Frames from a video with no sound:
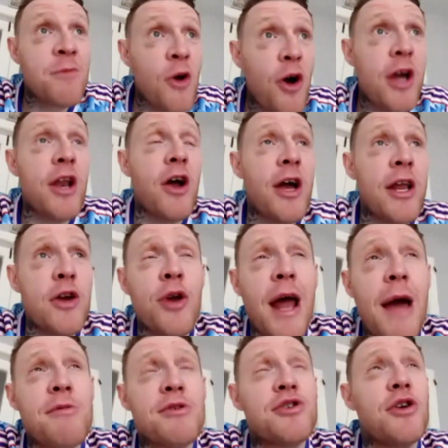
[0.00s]
I had a good
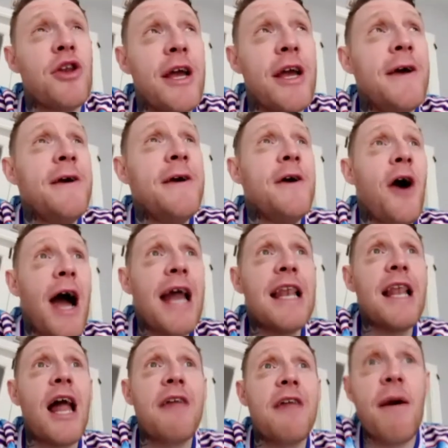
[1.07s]
amateur, like, I had a
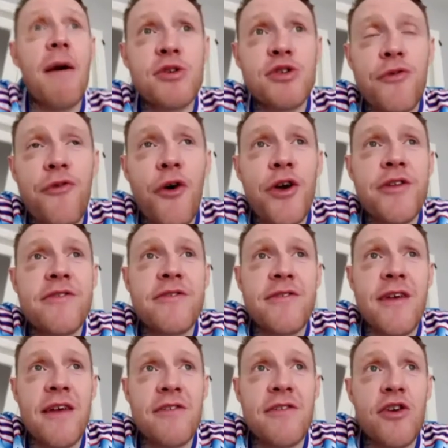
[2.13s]
lot of amateur fights
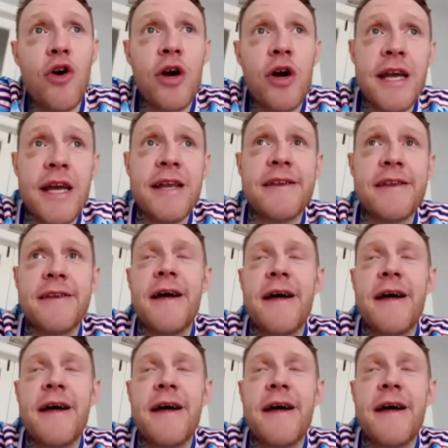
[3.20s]
as a young kid.